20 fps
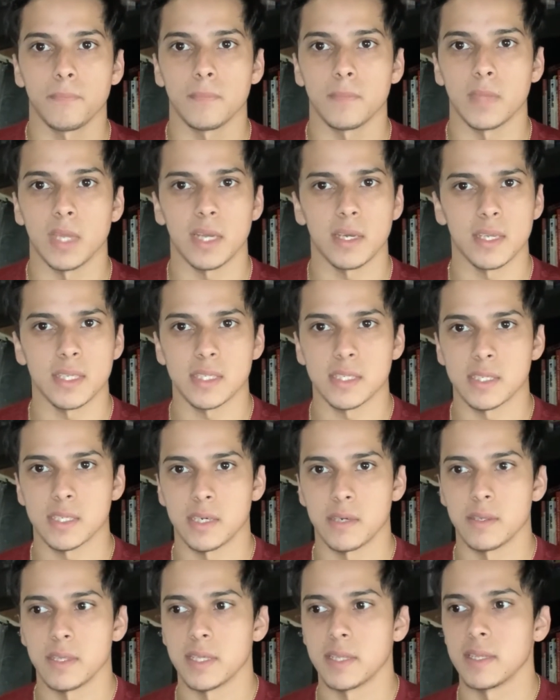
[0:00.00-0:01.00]
not
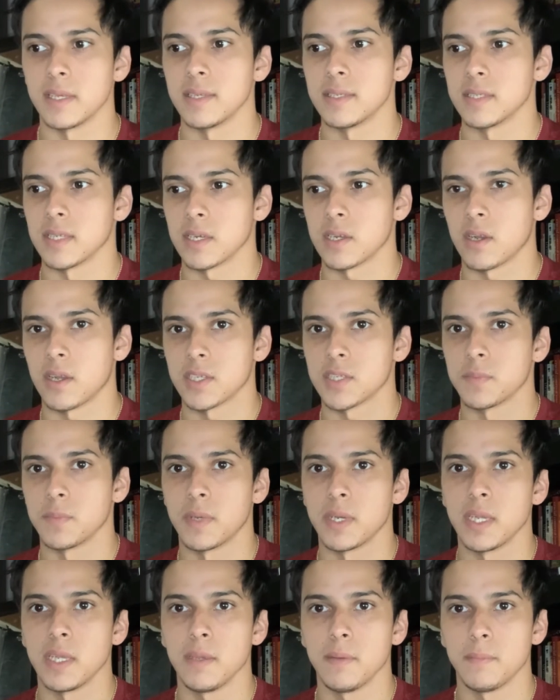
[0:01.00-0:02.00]
necessarily things that cost
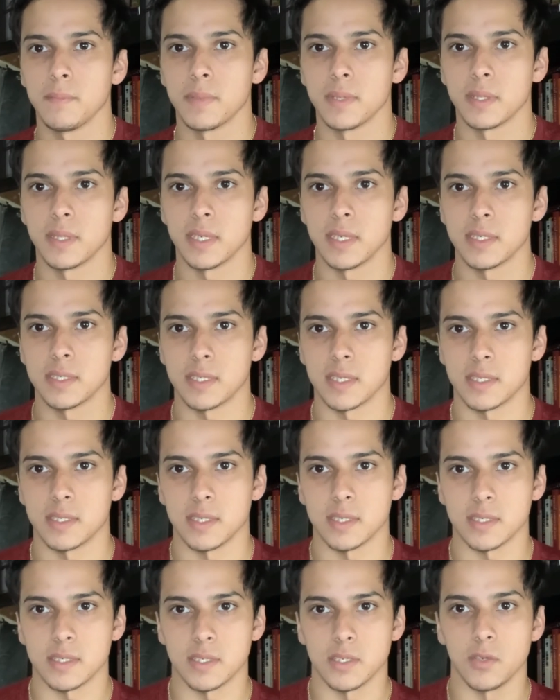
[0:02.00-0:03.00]
money, but things that
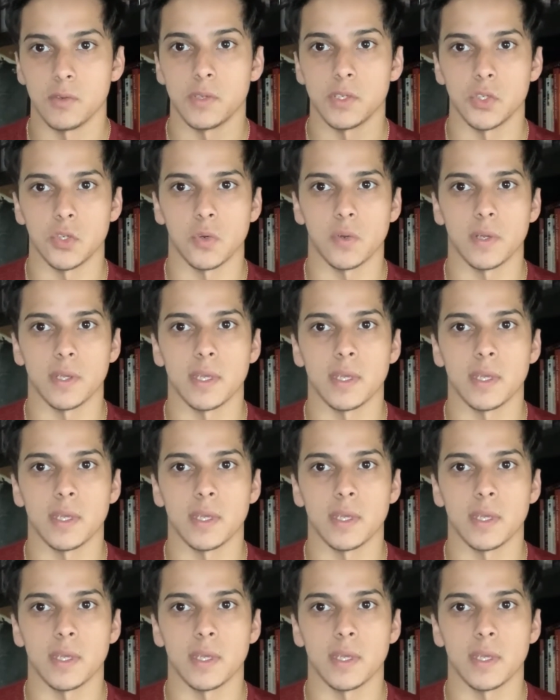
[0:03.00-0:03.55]
just you enjoy.